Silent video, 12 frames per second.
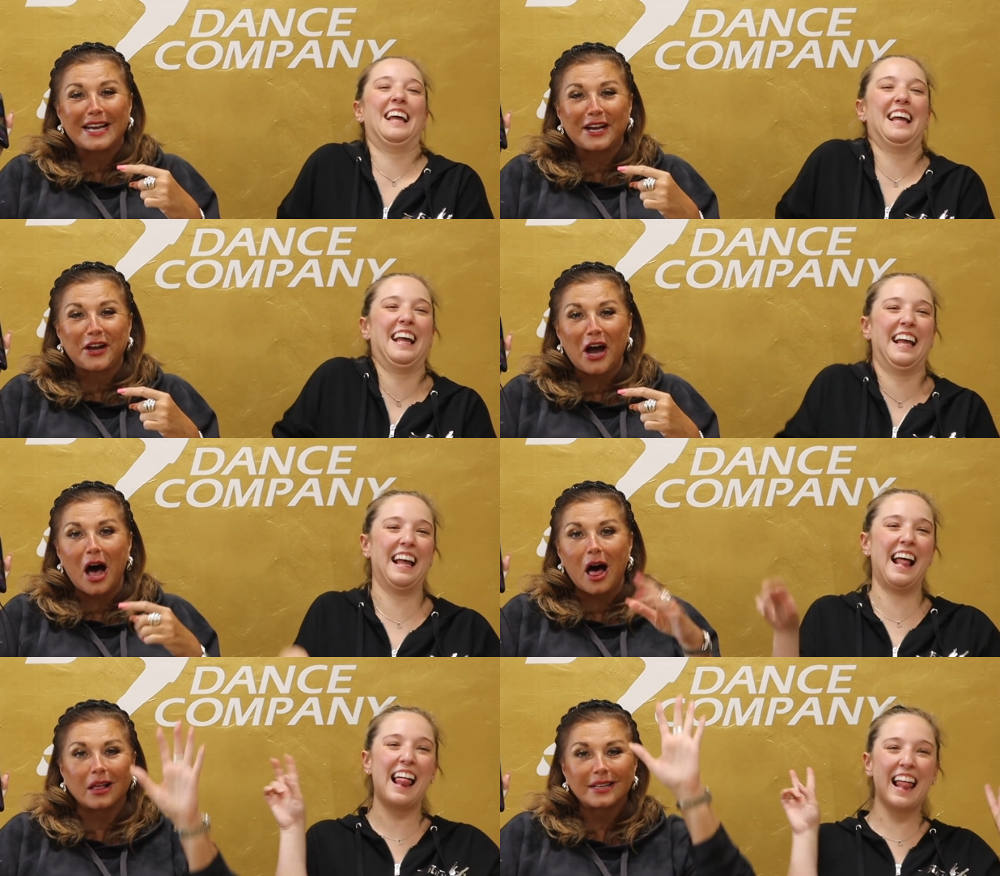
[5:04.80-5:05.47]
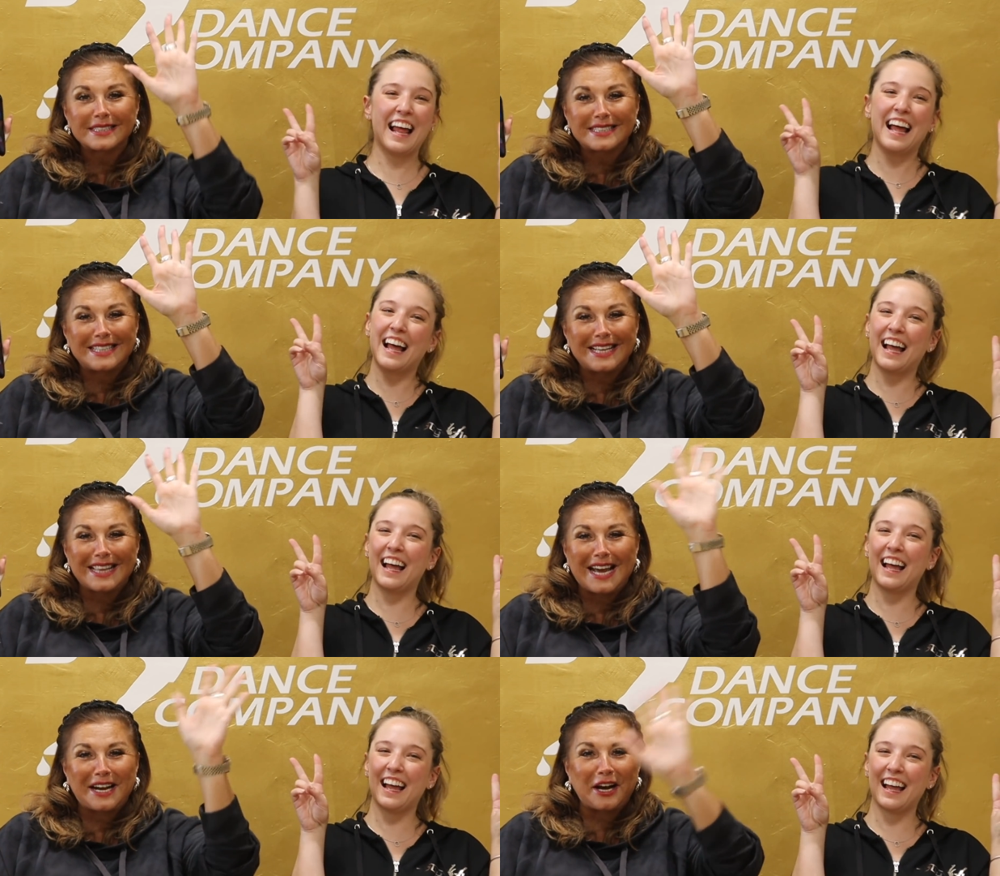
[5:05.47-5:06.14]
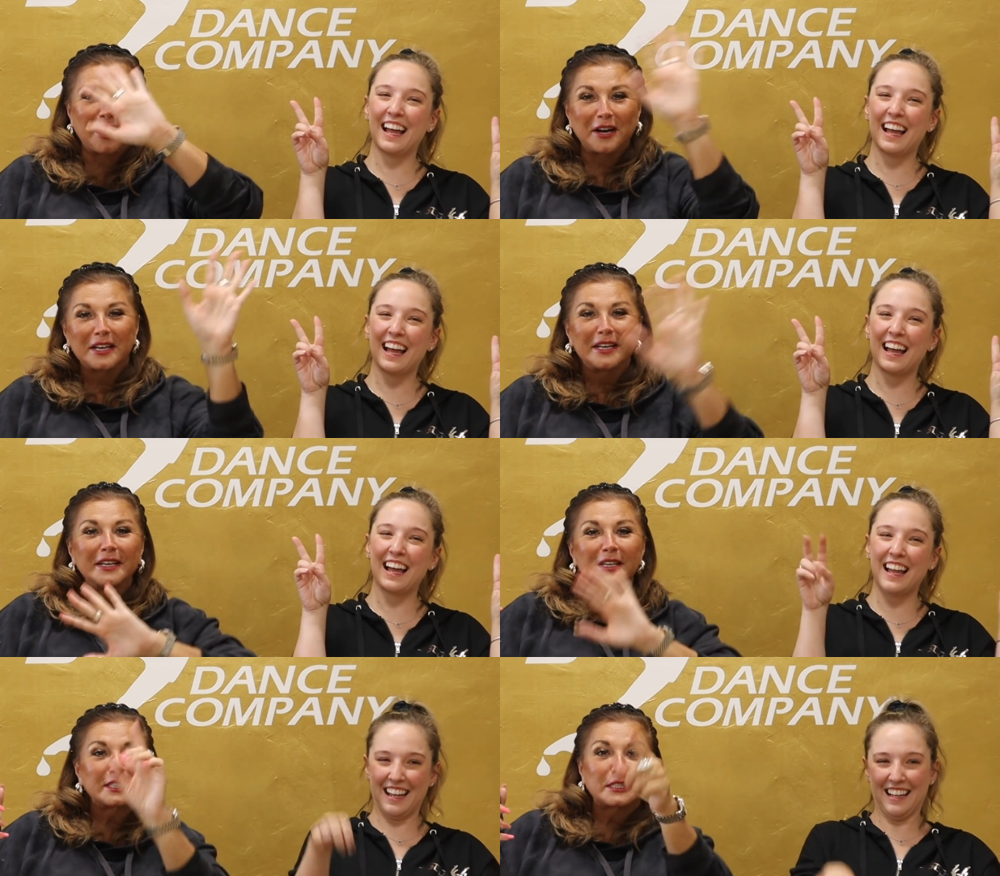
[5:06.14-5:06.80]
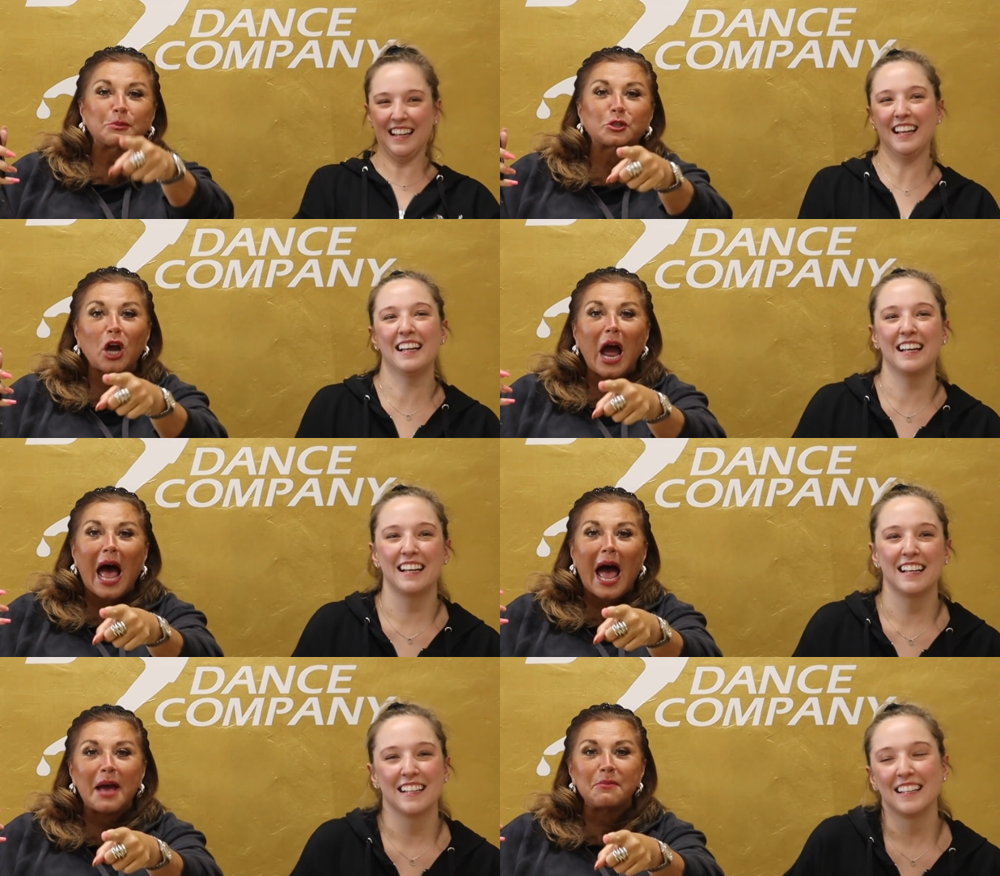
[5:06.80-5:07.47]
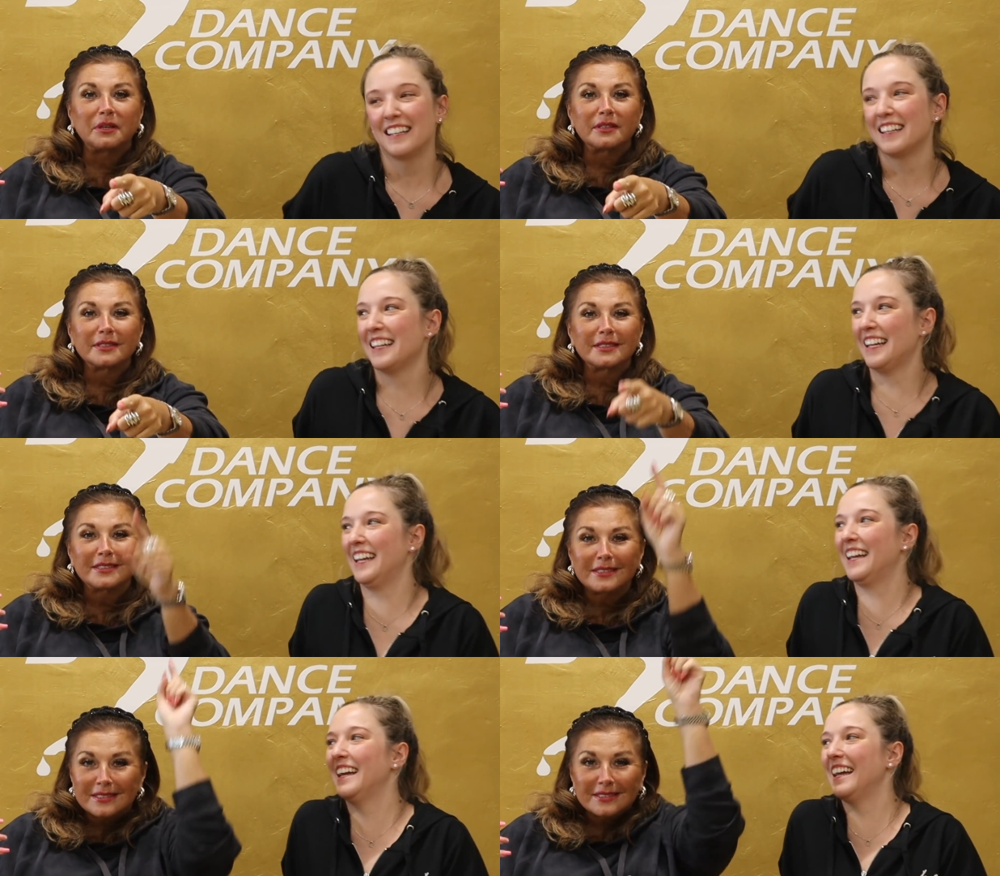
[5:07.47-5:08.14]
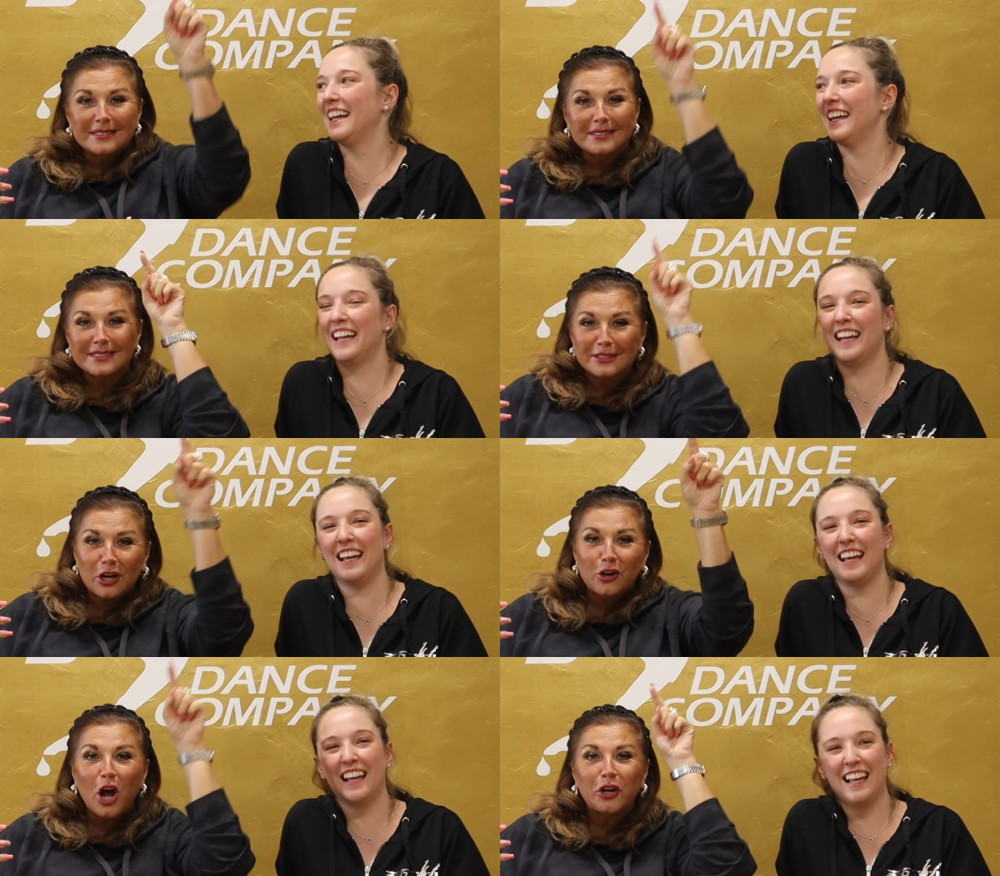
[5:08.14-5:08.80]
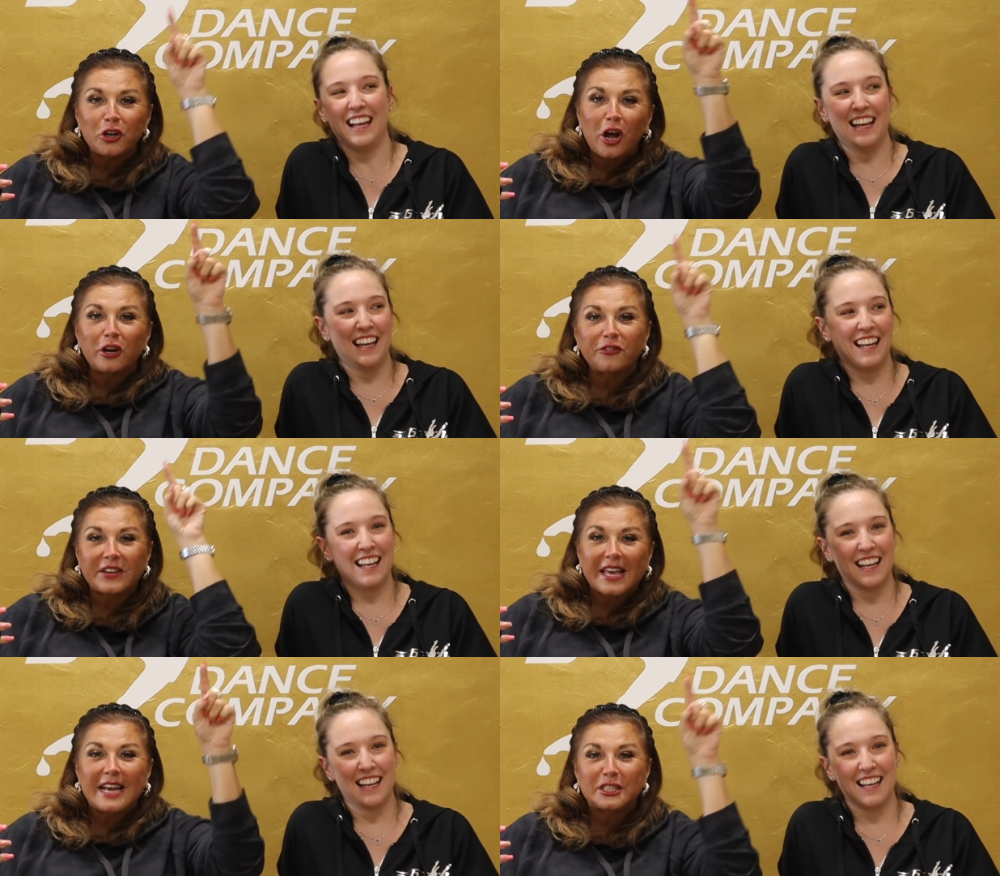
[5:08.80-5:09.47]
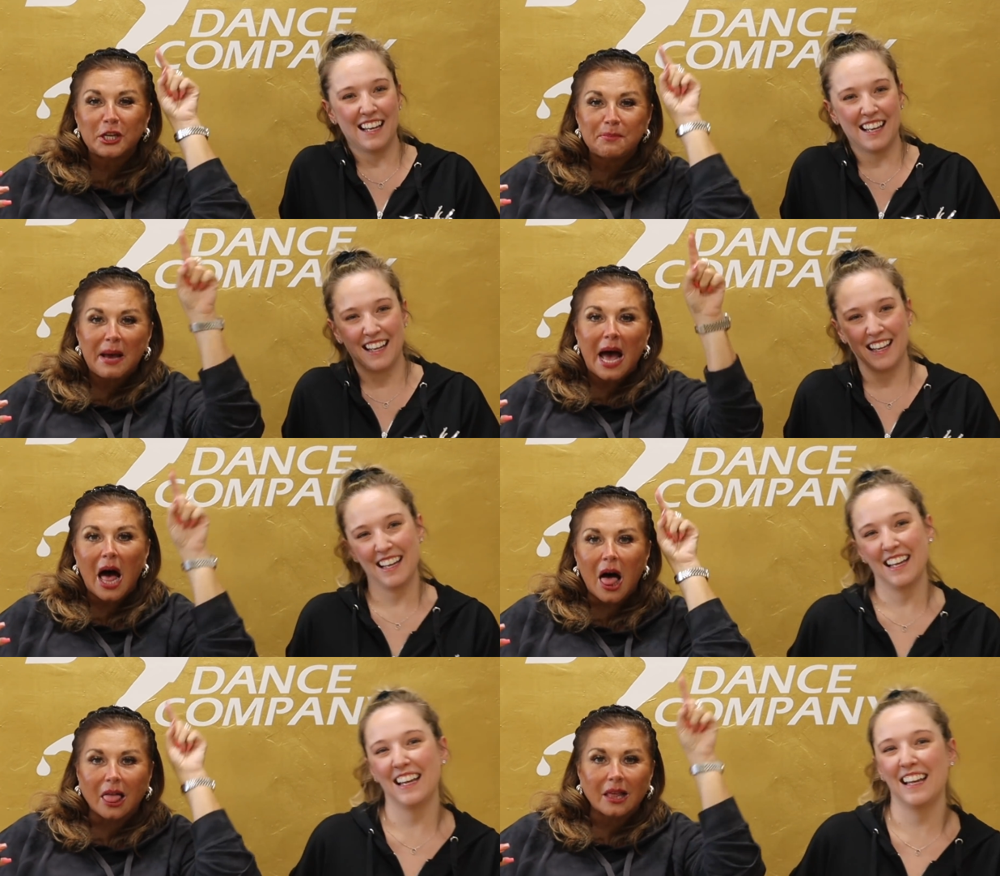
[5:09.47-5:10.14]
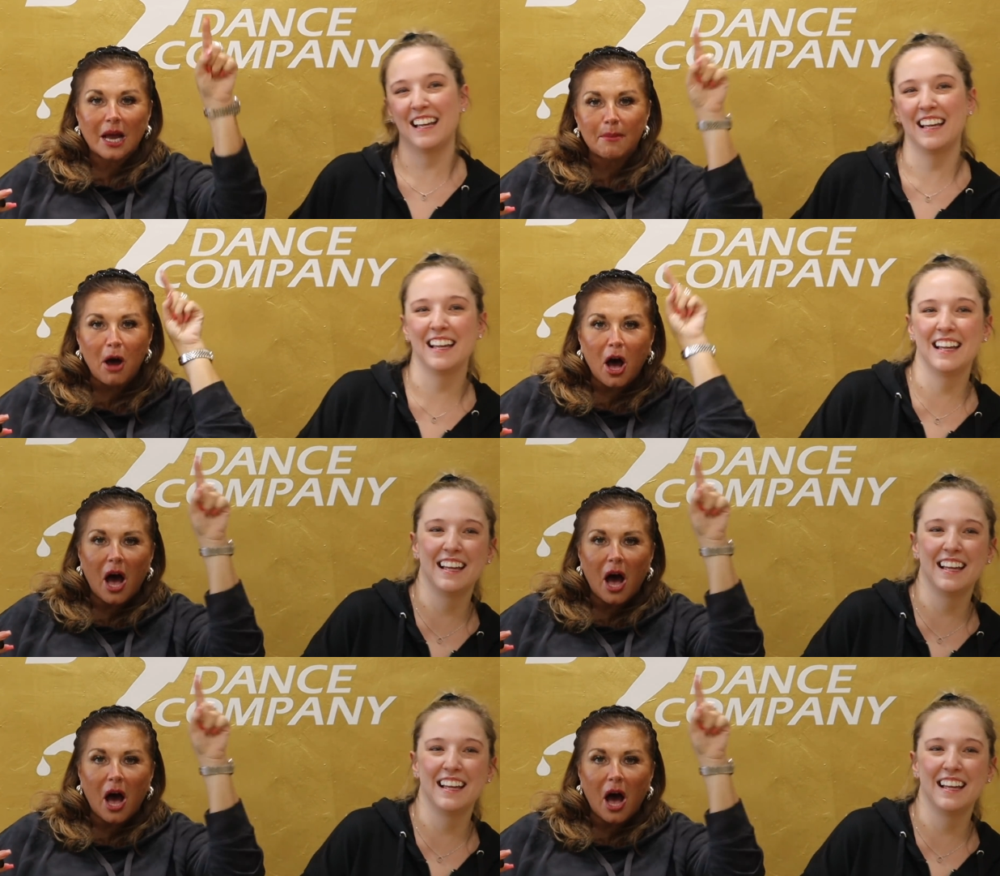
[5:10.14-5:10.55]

Speaker 1: take a call. See you later. Subscribe. Turn on your notification bell. Come